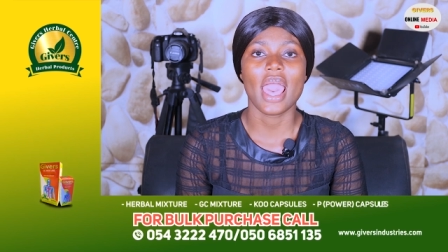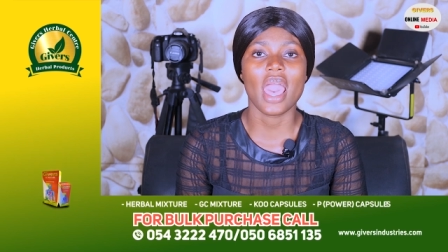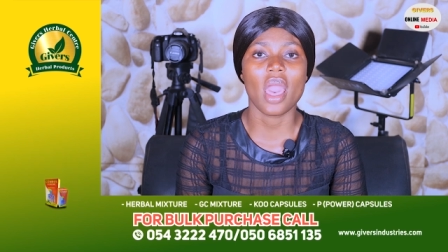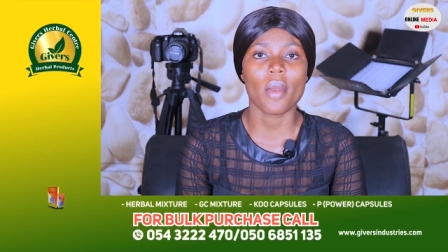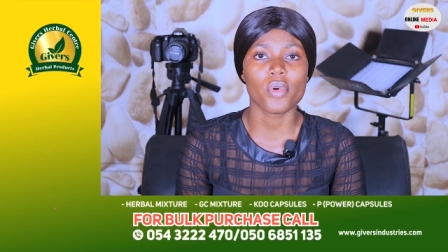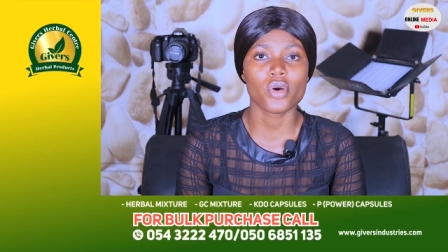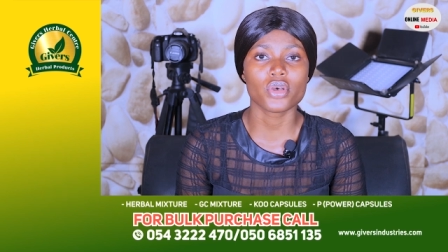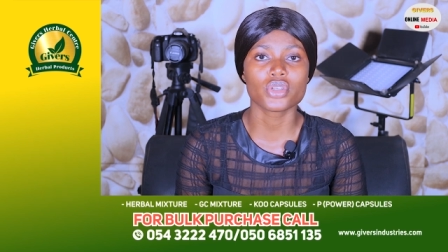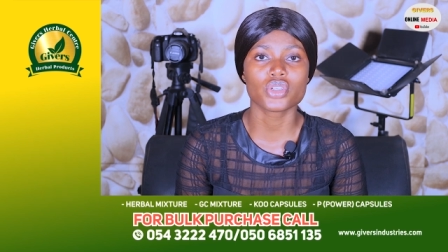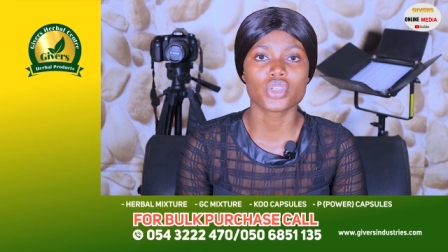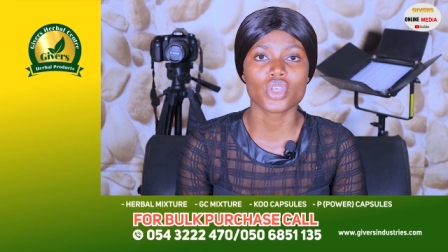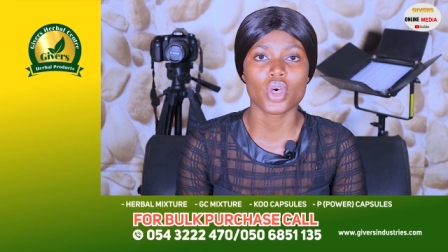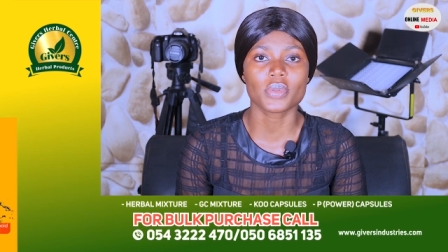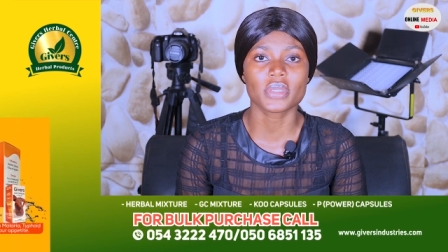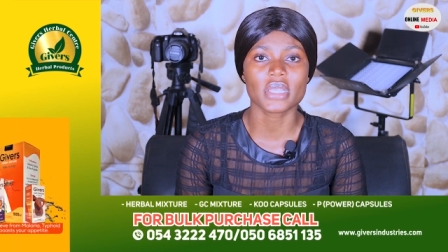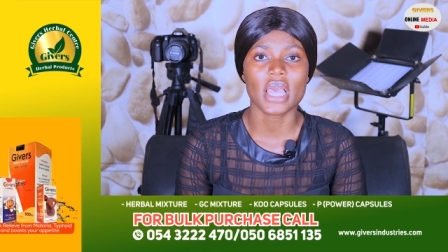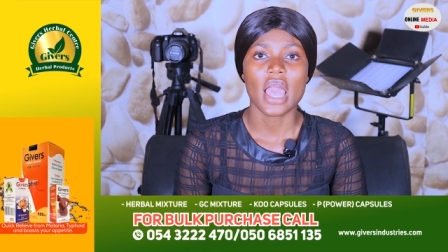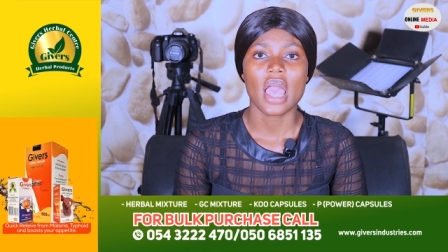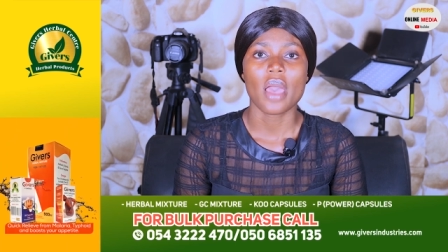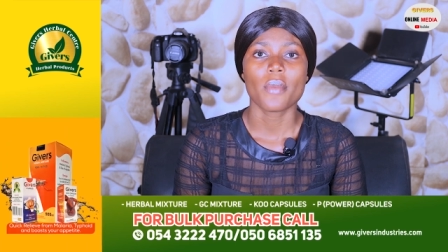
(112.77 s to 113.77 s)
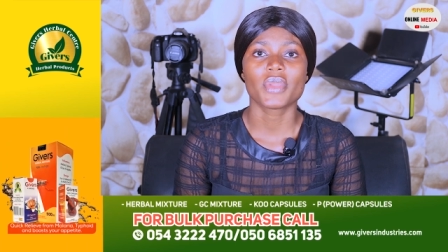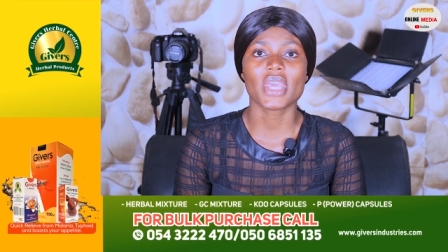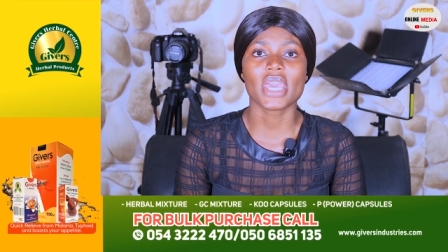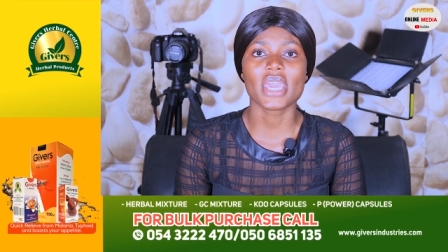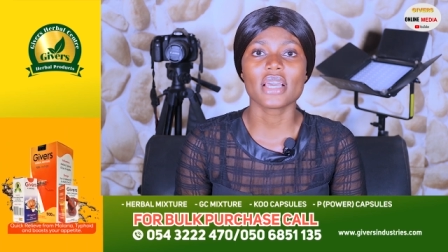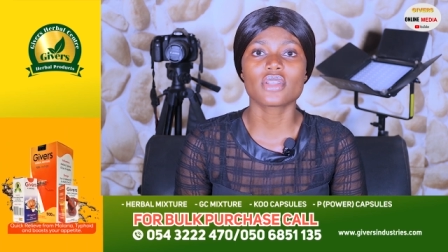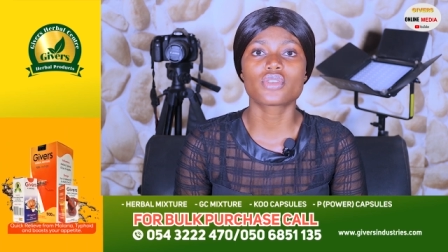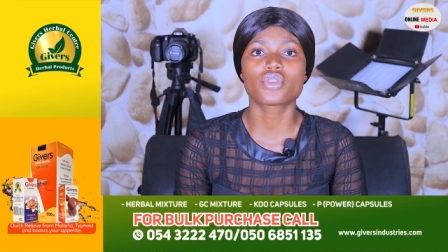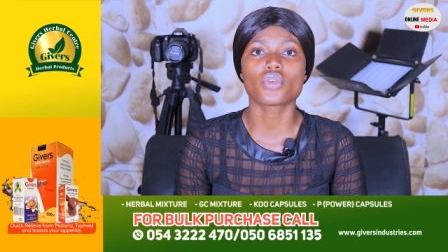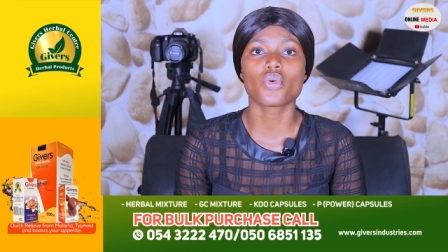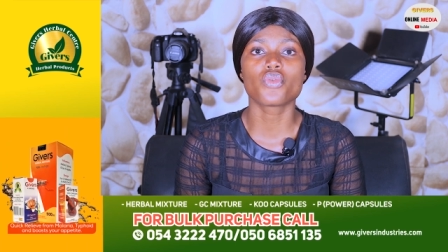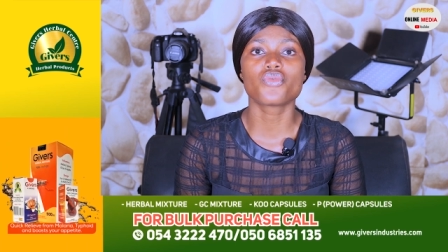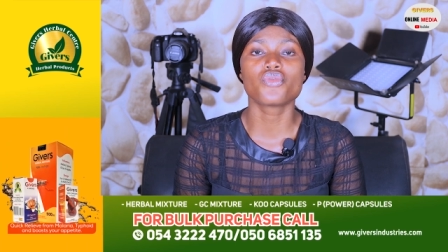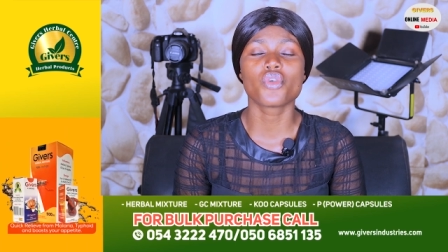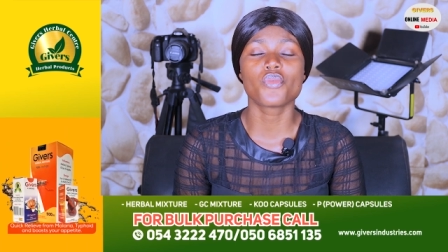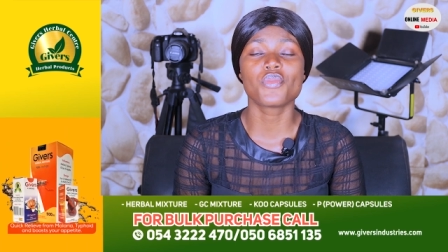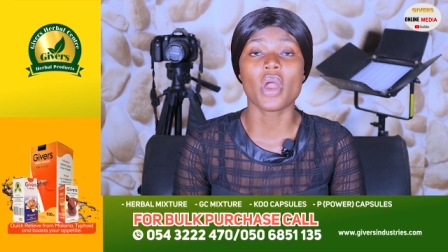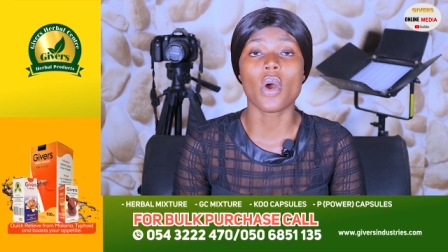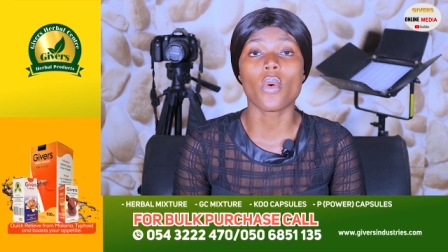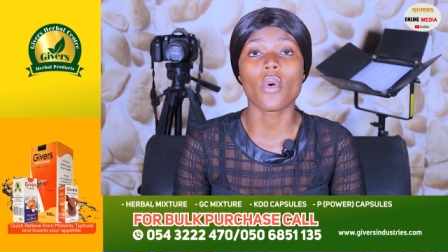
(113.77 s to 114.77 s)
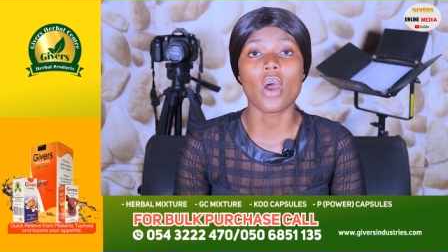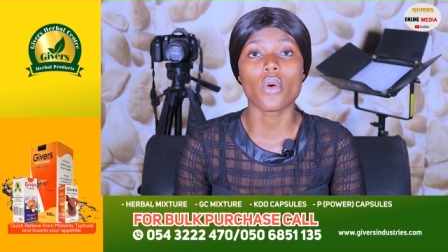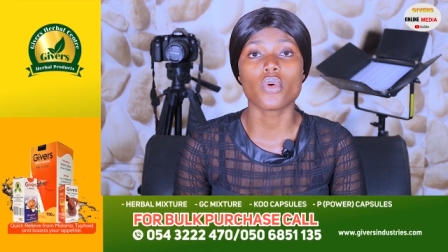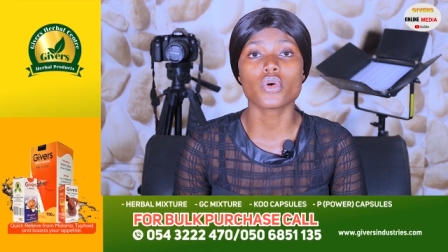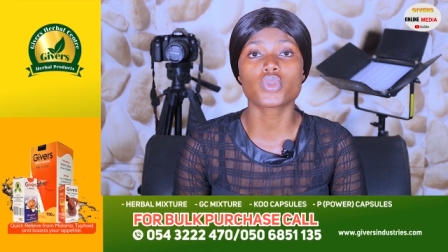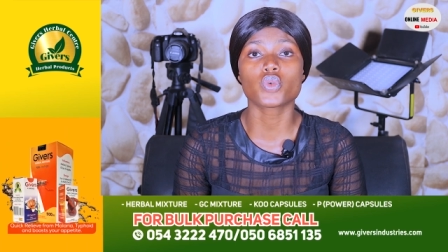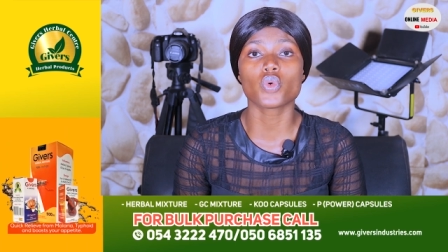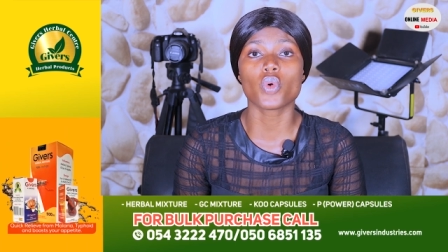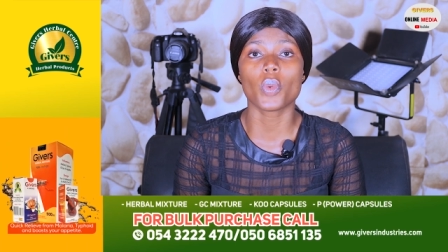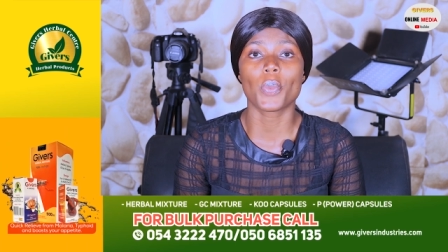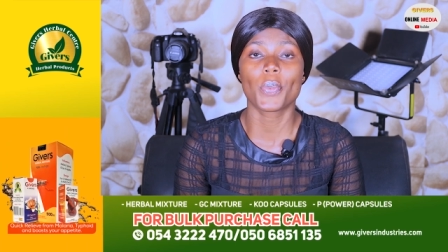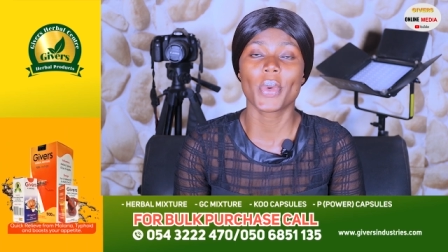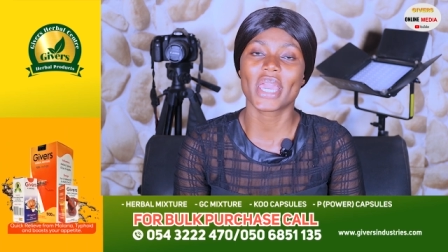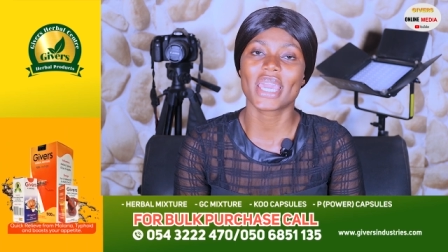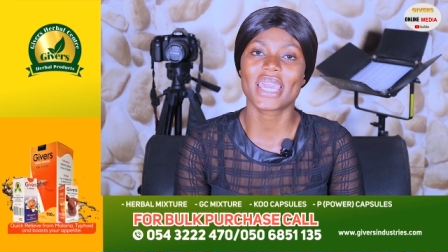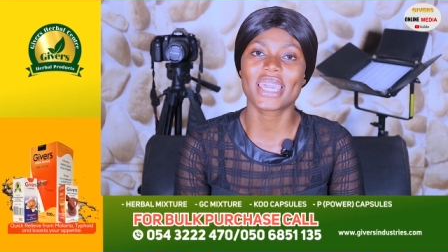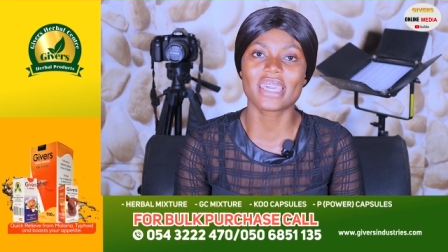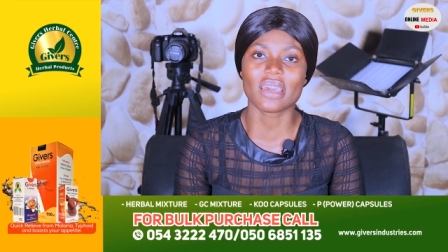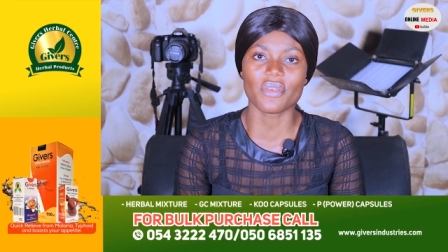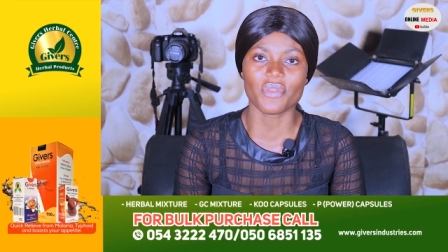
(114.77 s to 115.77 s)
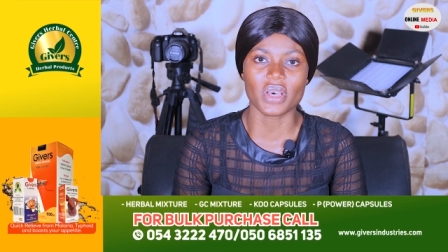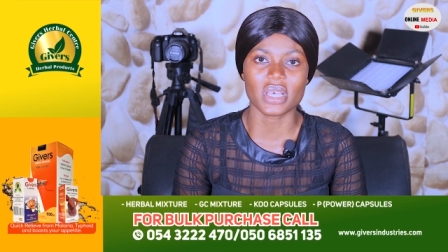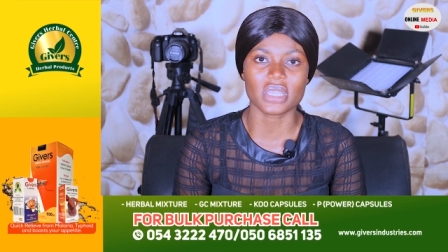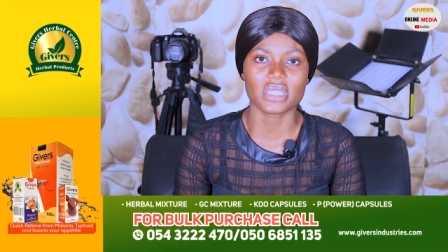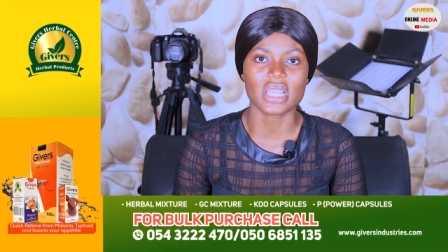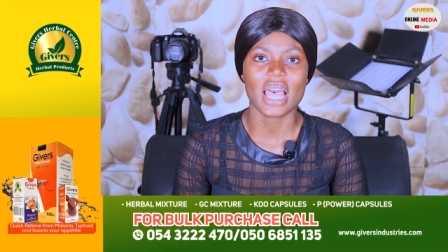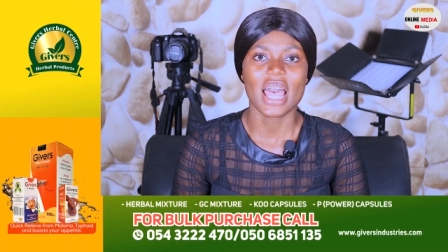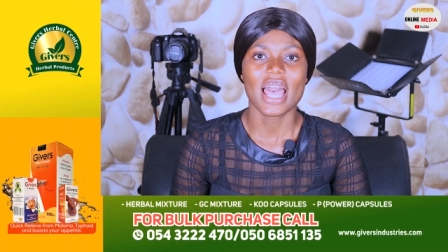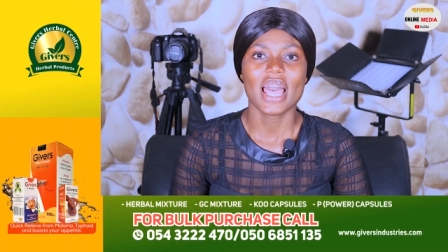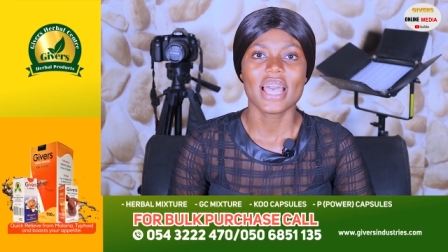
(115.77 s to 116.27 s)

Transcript: herbal shops they are told no be alcohol super give us